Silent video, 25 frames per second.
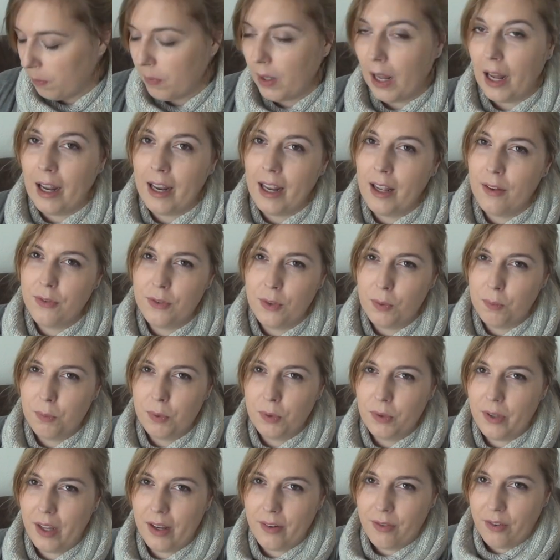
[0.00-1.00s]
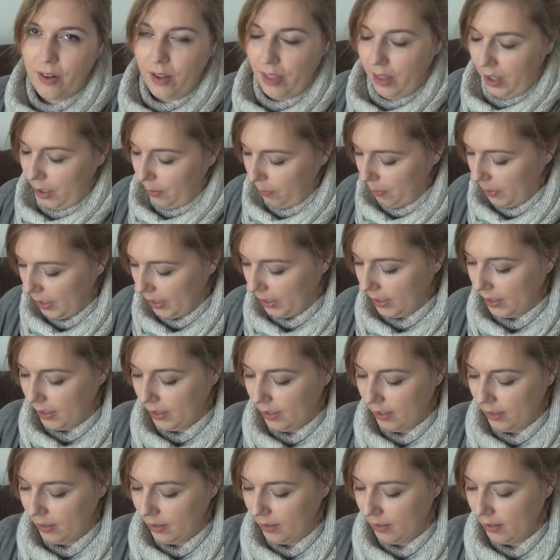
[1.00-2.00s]
I have to put everything
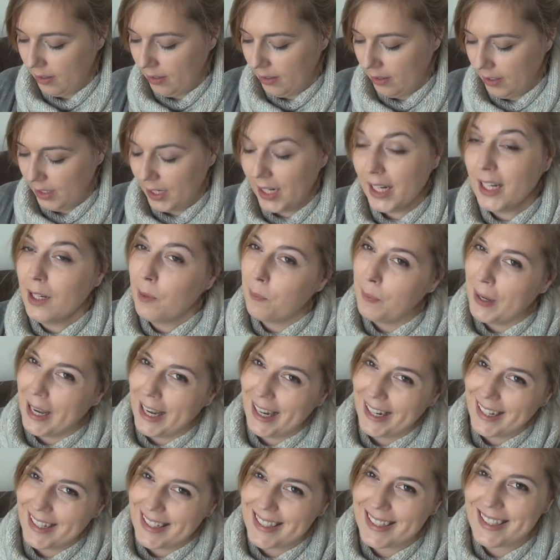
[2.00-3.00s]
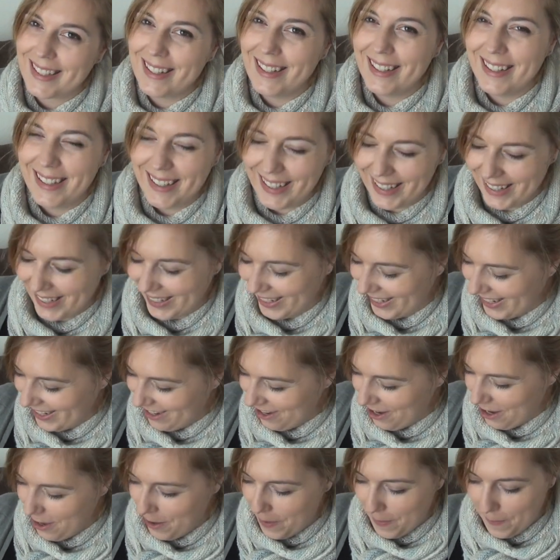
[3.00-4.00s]
back in the bags.
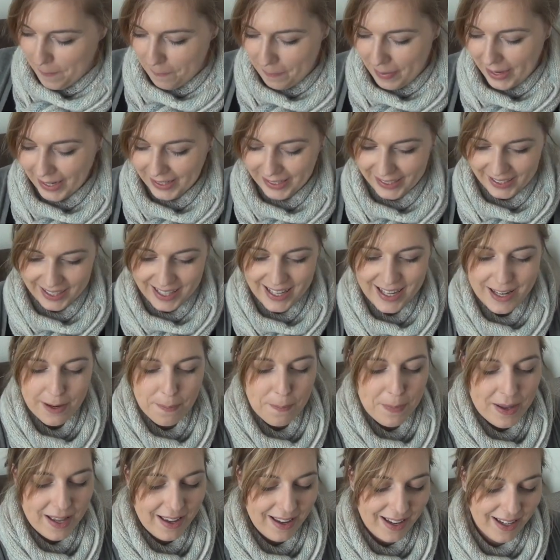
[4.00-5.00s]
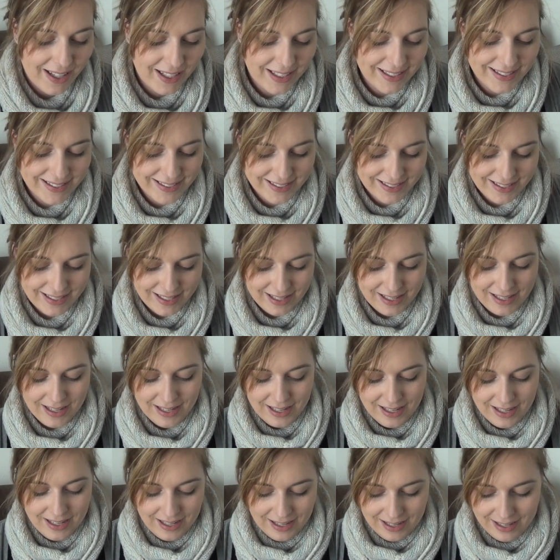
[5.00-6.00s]
Back in the bags.
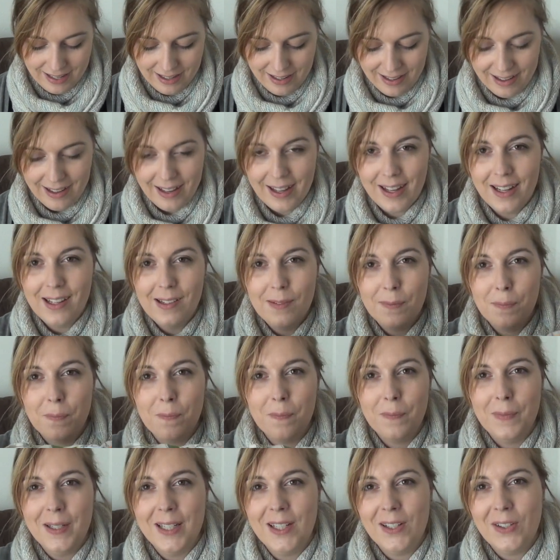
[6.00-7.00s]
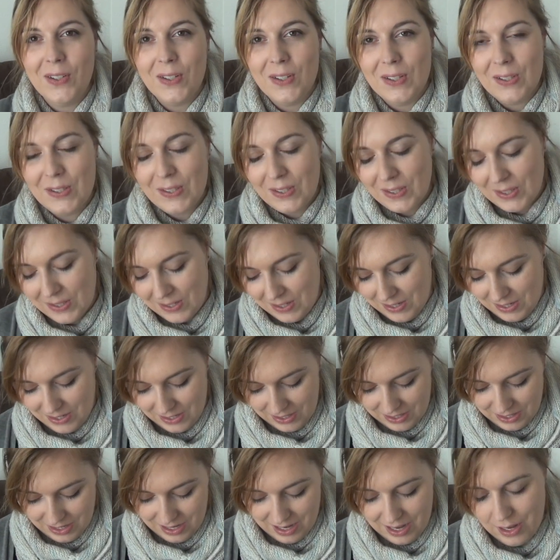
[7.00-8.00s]

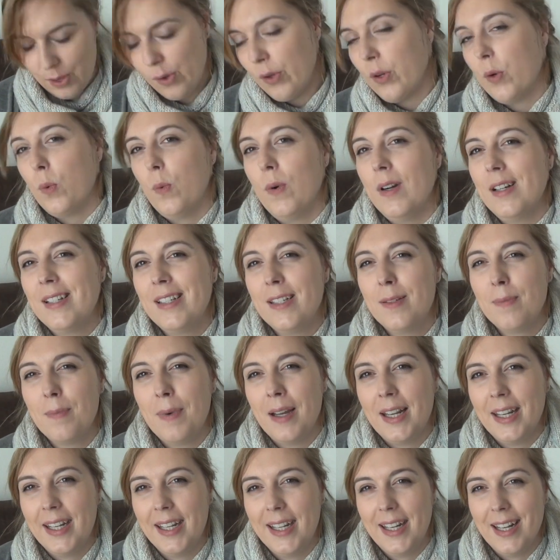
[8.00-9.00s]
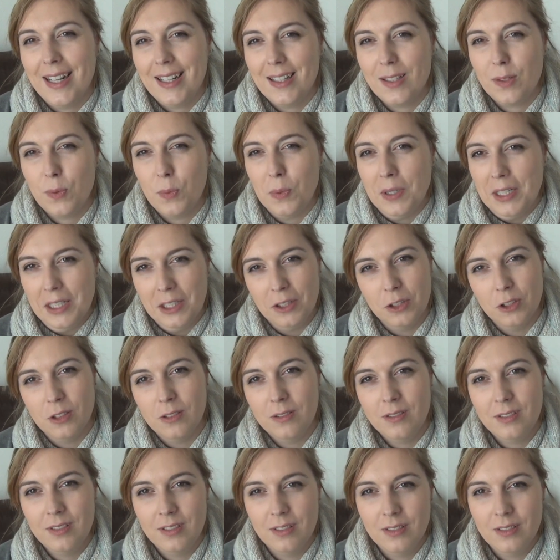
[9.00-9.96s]
Because otherwise my cat will